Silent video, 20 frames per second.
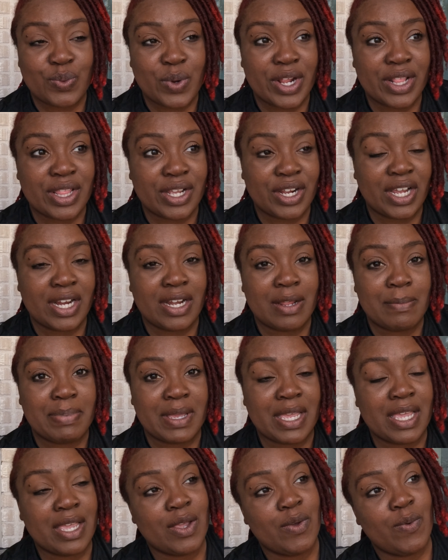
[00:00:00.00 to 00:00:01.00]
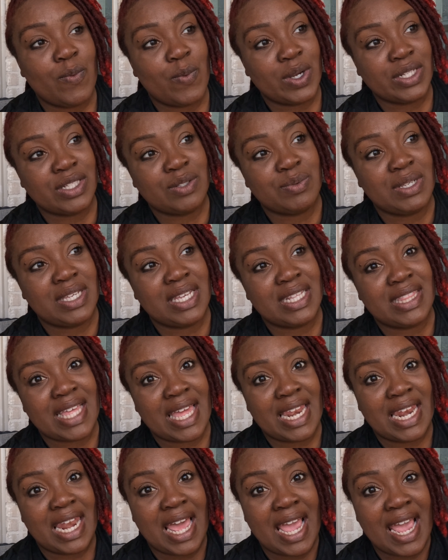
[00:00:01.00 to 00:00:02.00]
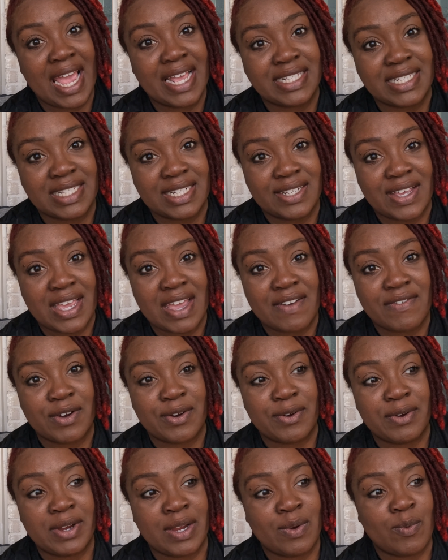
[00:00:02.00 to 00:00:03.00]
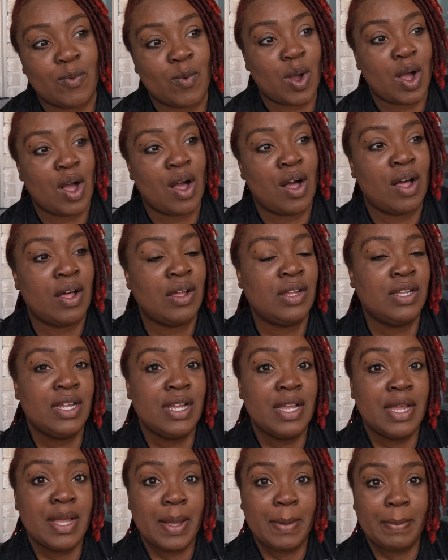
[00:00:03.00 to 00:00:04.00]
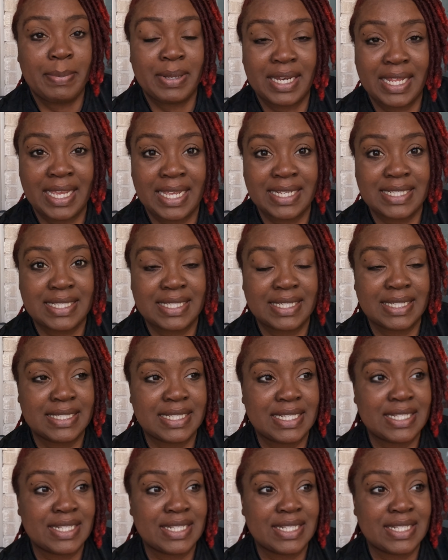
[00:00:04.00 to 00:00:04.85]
where they're gonna be once we get that last little evergreen wall planted.